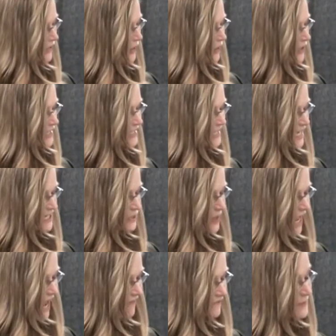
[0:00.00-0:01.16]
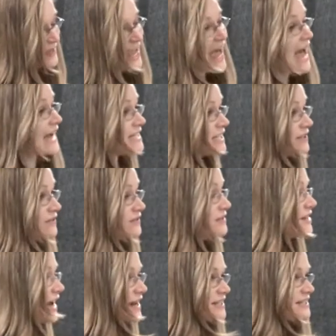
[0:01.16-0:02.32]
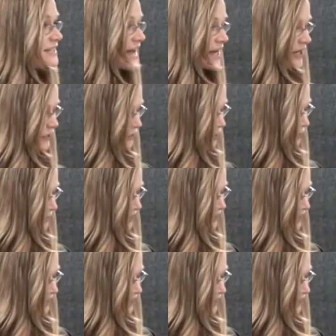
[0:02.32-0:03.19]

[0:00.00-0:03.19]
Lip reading: the organization would have to be active, not a static group.